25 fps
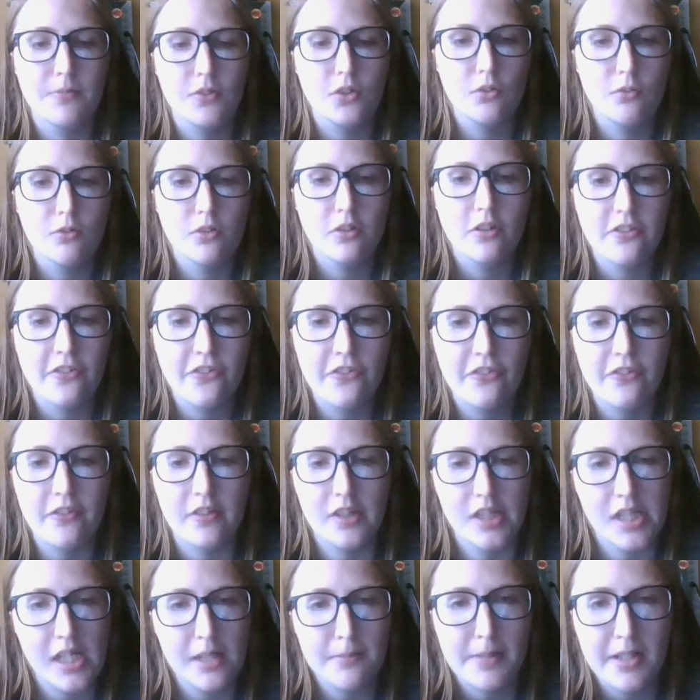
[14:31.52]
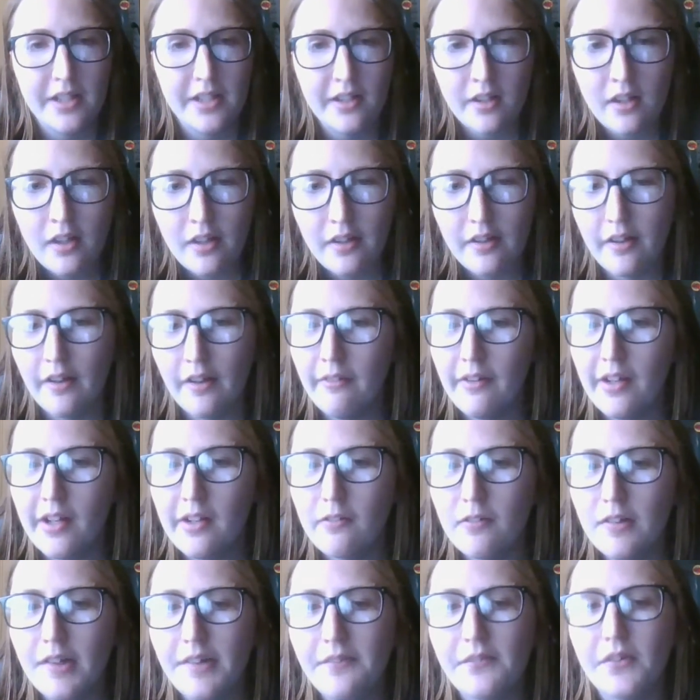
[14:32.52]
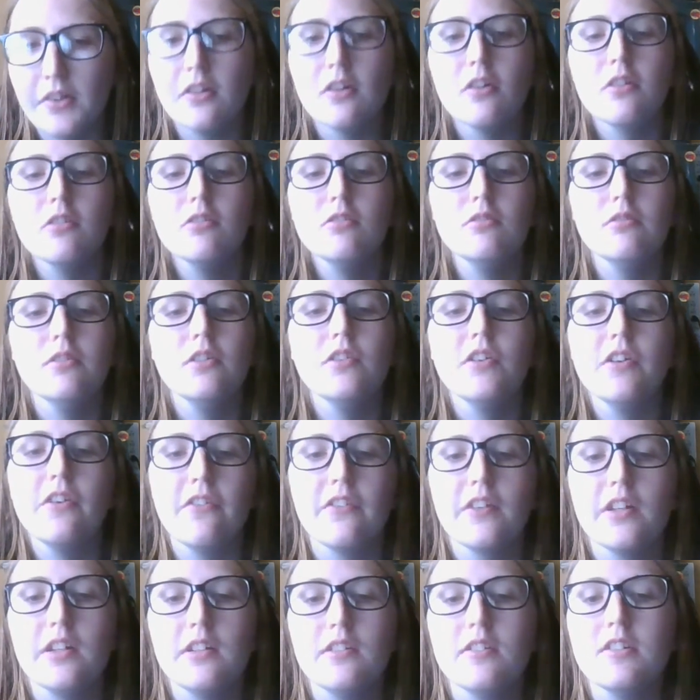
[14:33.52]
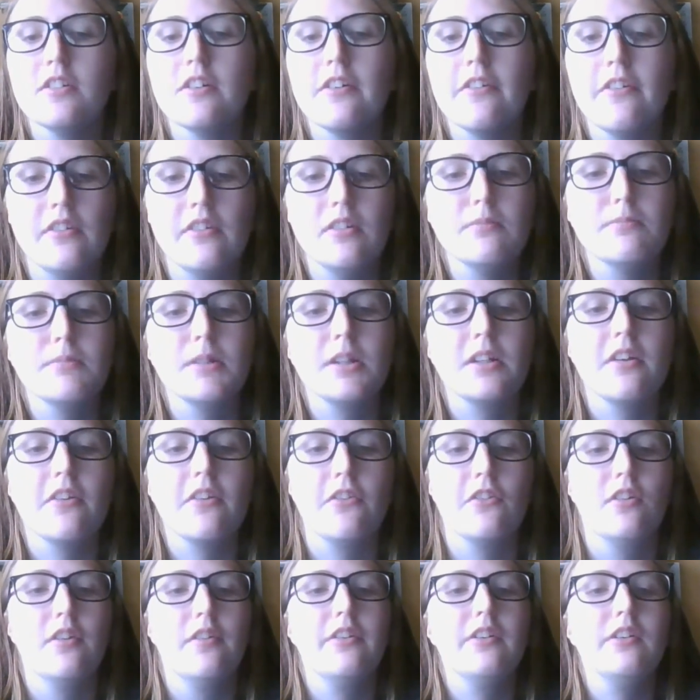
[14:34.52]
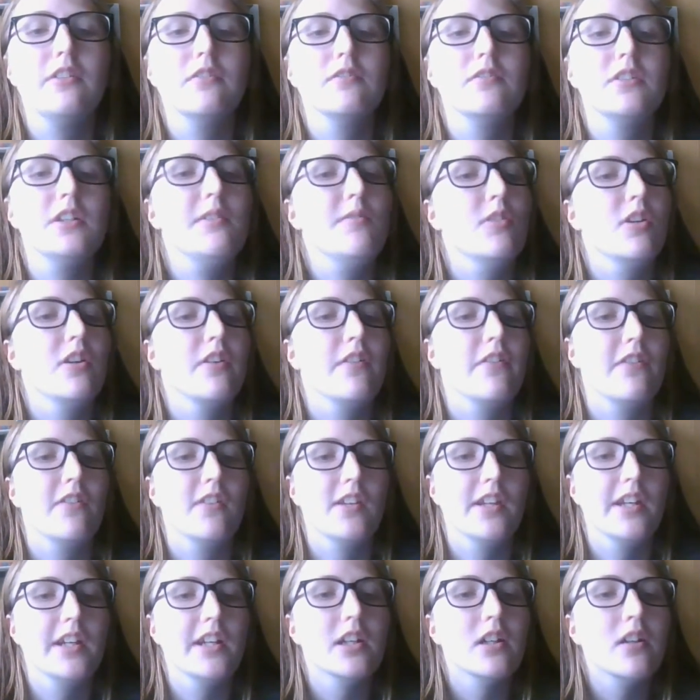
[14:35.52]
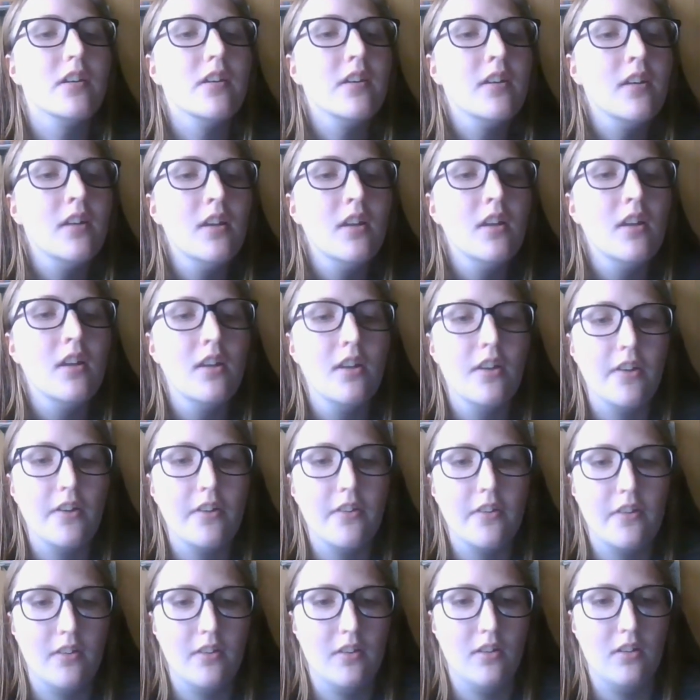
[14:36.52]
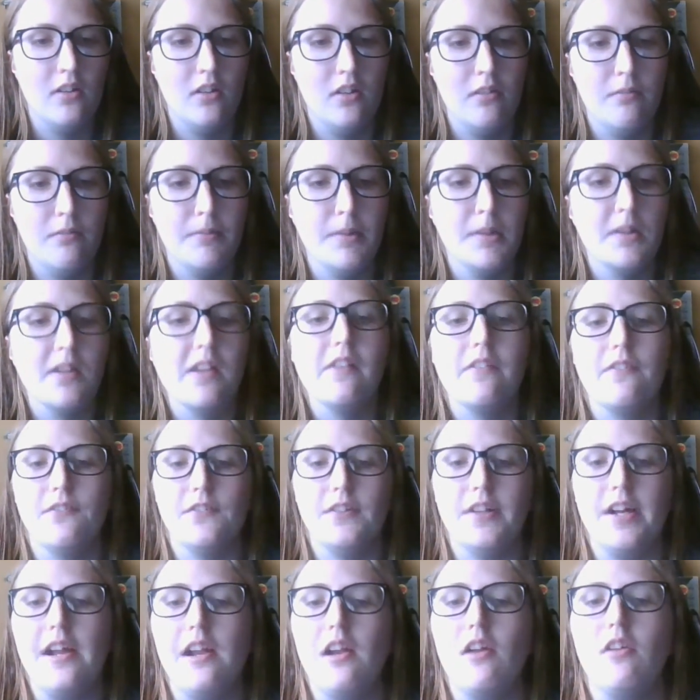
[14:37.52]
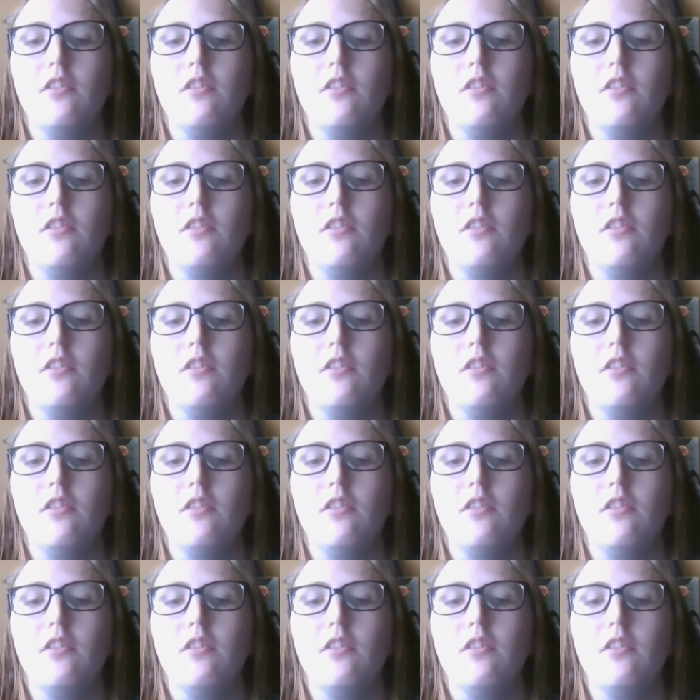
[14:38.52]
doors slamming, and they don't even know who it is that does it because they're the only ones there. But they flat